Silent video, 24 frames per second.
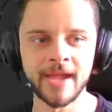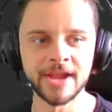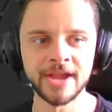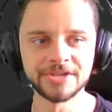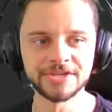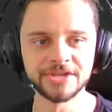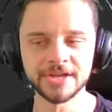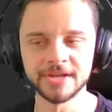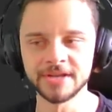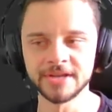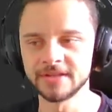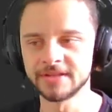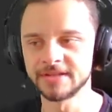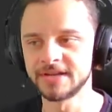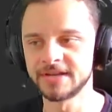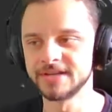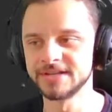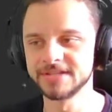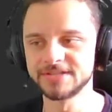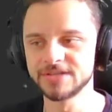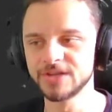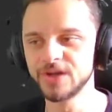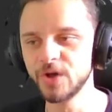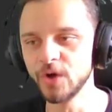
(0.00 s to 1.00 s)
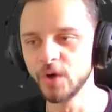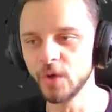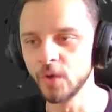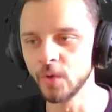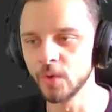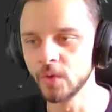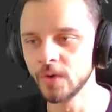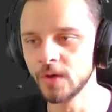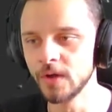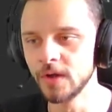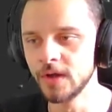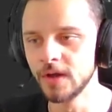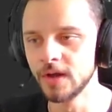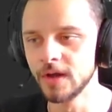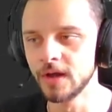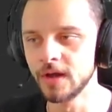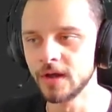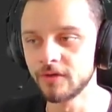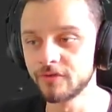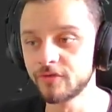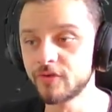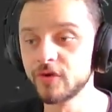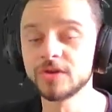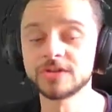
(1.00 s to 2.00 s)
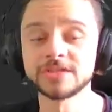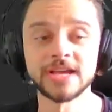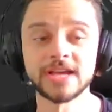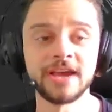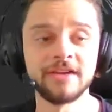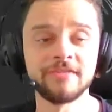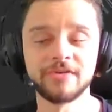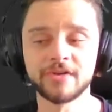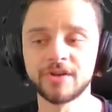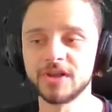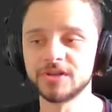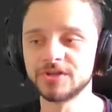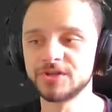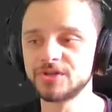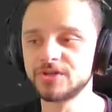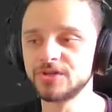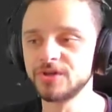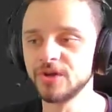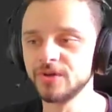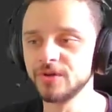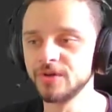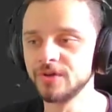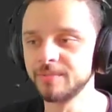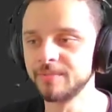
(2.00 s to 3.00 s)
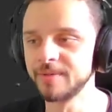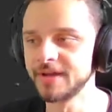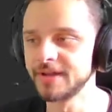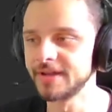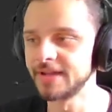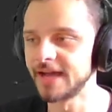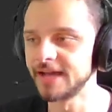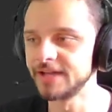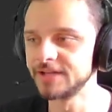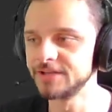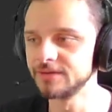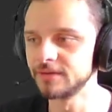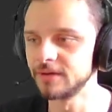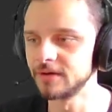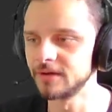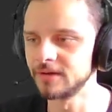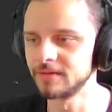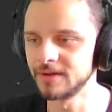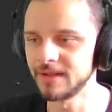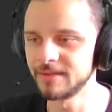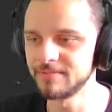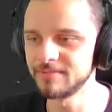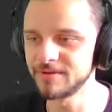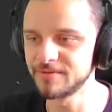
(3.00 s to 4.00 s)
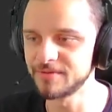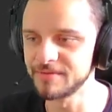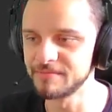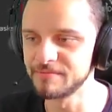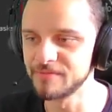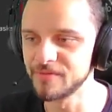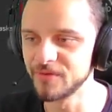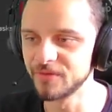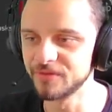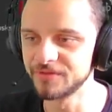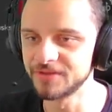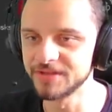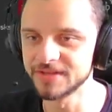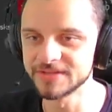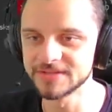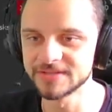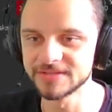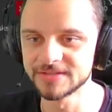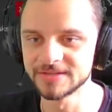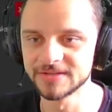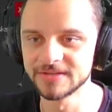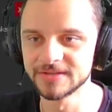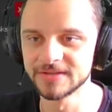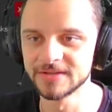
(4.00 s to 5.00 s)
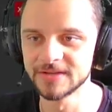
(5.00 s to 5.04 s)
engine that is cool. Of course, I forgot to show you, but I do. Oh, let me remove this.